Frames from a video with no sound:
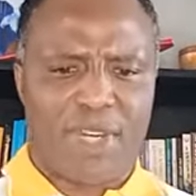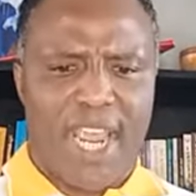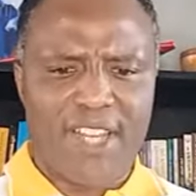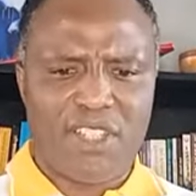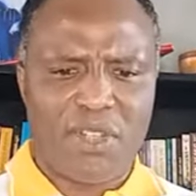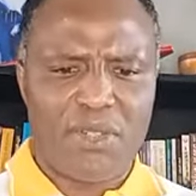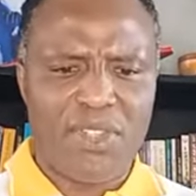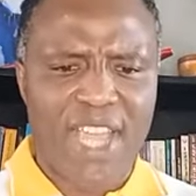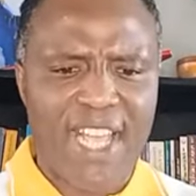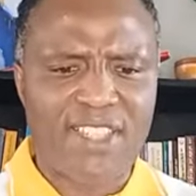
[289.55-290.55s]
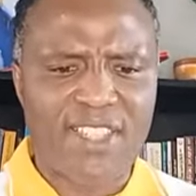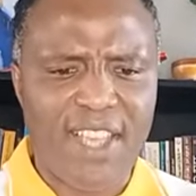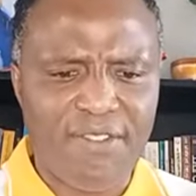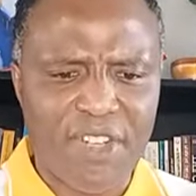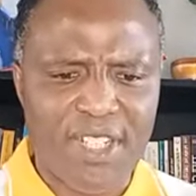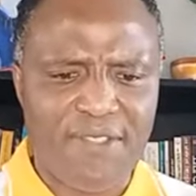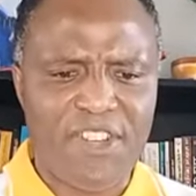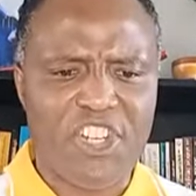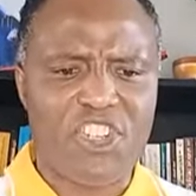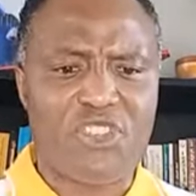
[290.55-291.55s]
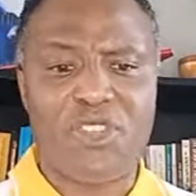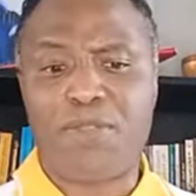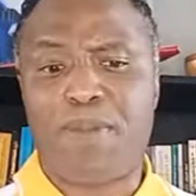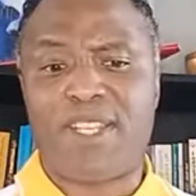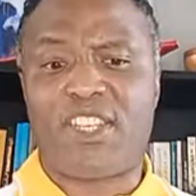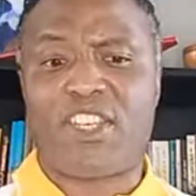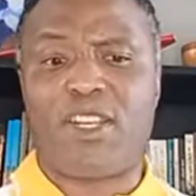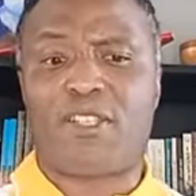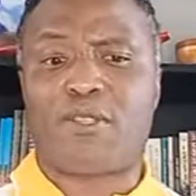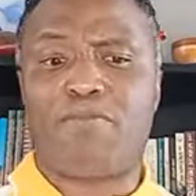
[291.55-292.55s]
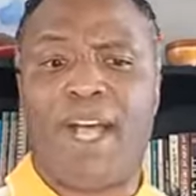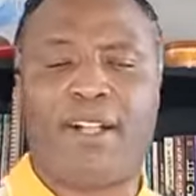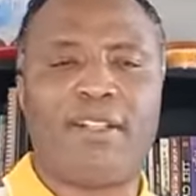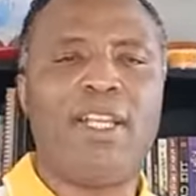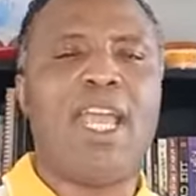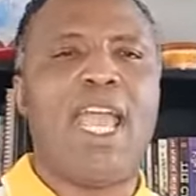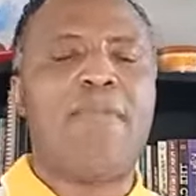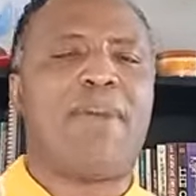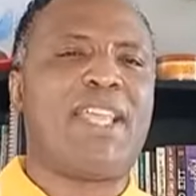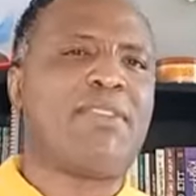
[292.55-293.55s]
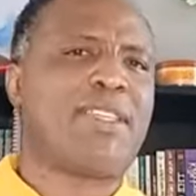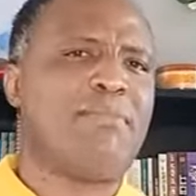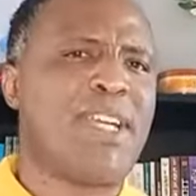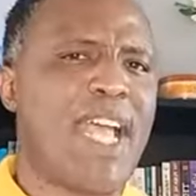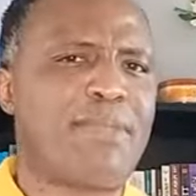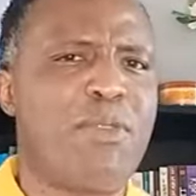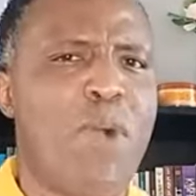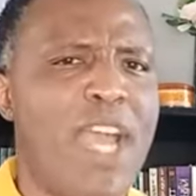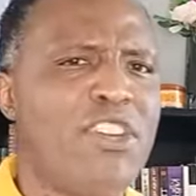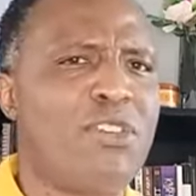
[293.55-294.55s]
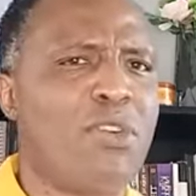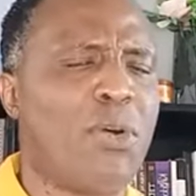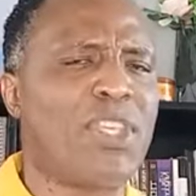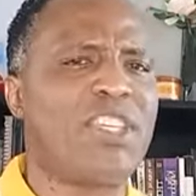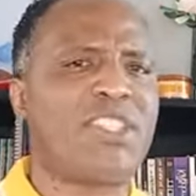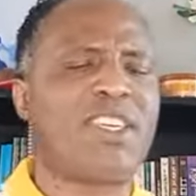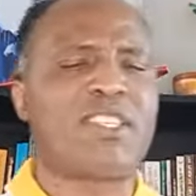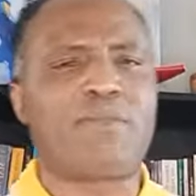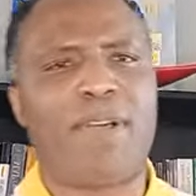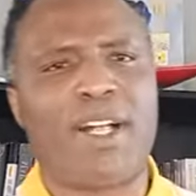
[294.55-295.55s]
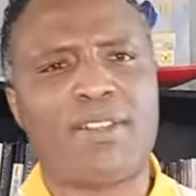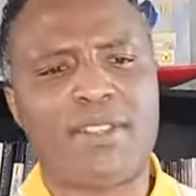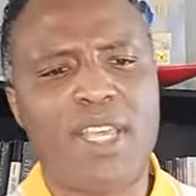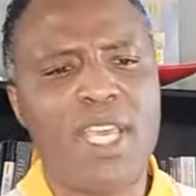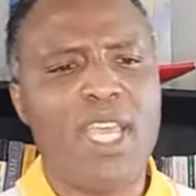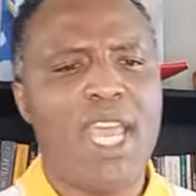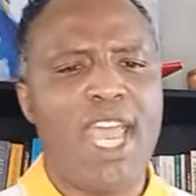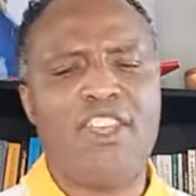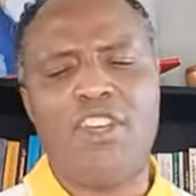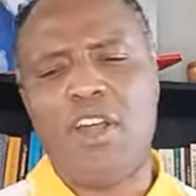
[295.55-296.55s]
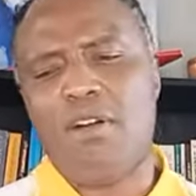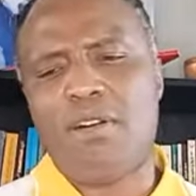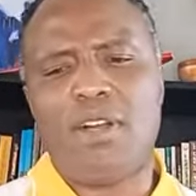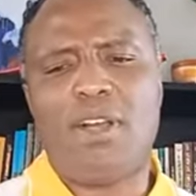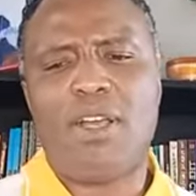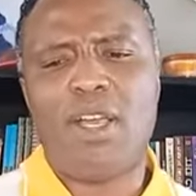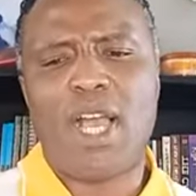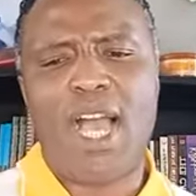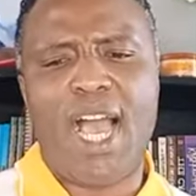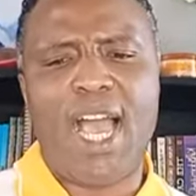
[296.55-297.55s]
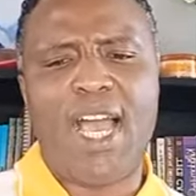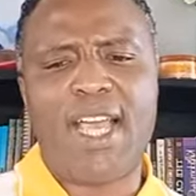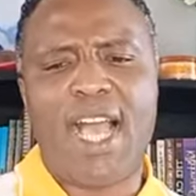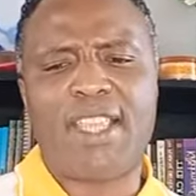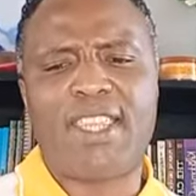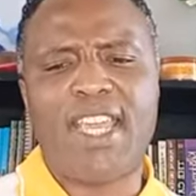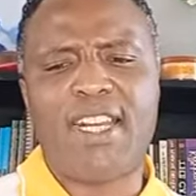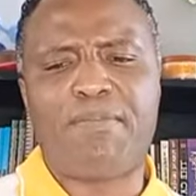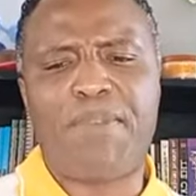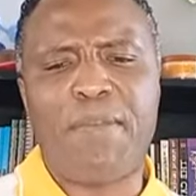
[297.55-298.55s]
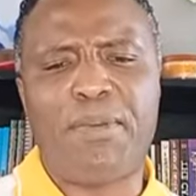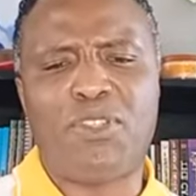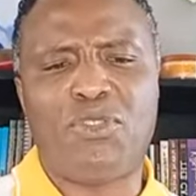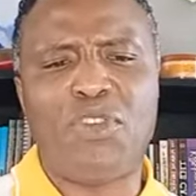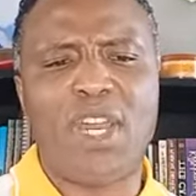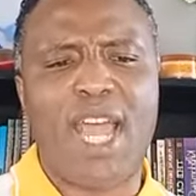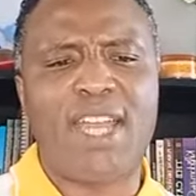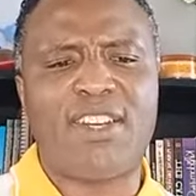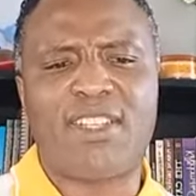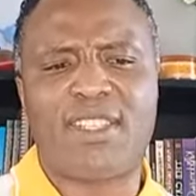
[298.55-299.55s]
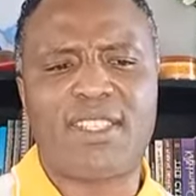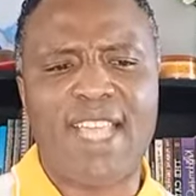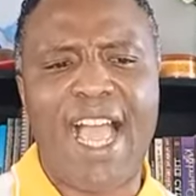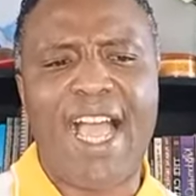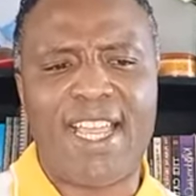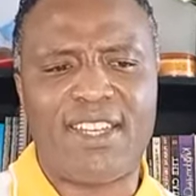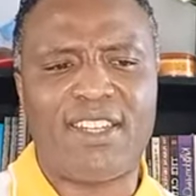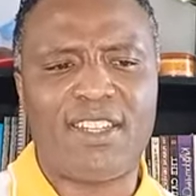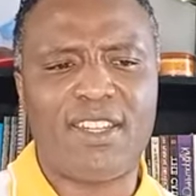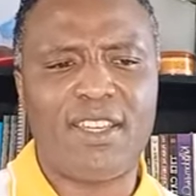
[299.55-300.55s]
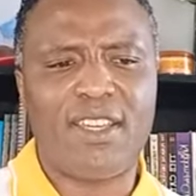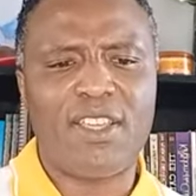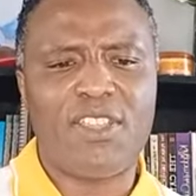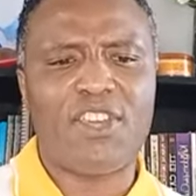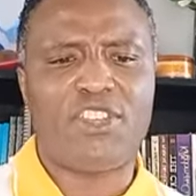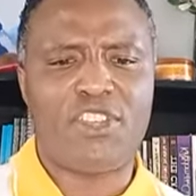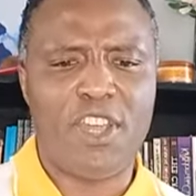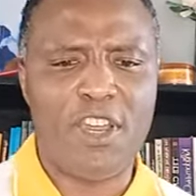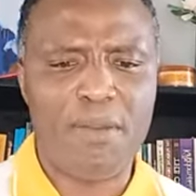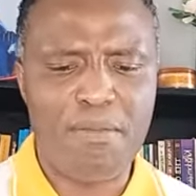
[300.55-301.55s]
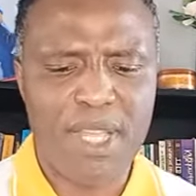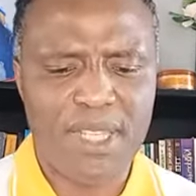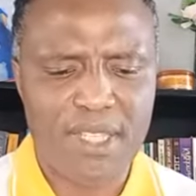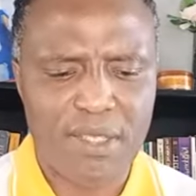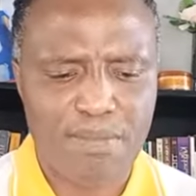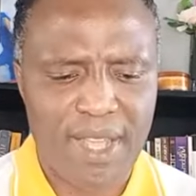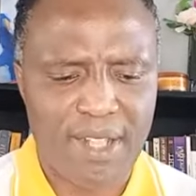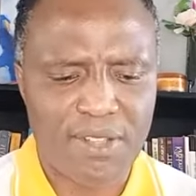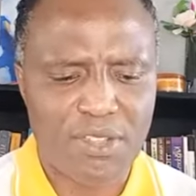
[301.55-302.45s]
Okay, so there are several definitions to this particular spell. And by the way, somebody asked me, why do you call these things spells? And you know, I, I think people do not understand the term spell.